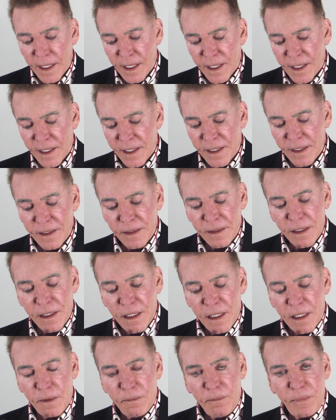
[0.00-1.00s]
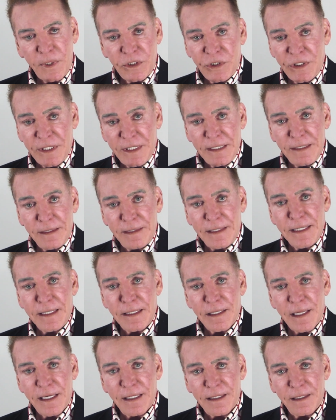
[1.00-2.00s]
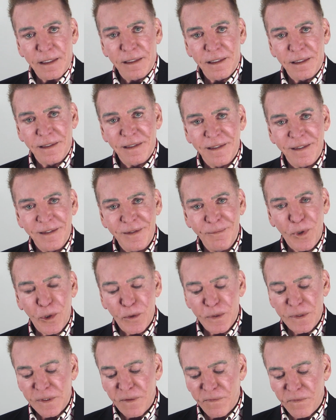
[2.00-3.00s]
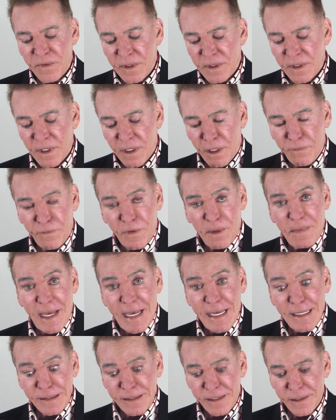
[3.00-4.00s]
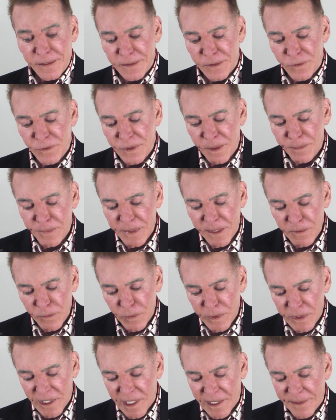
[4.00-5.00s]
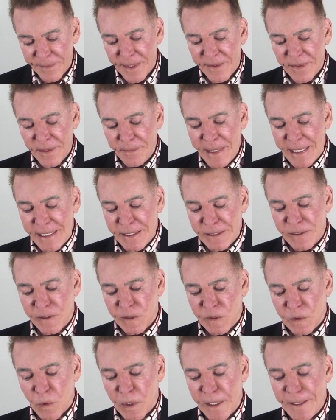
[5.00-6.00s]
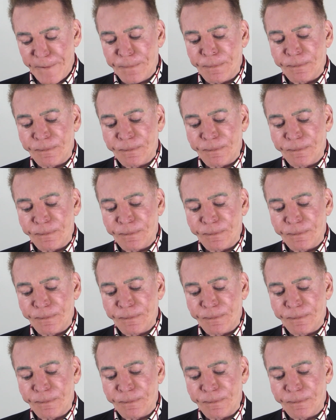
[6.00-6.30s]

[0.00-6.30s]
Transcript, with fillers: Uh, but she didn't think like most of, of the masses. Sometimes we talk about the masses, right?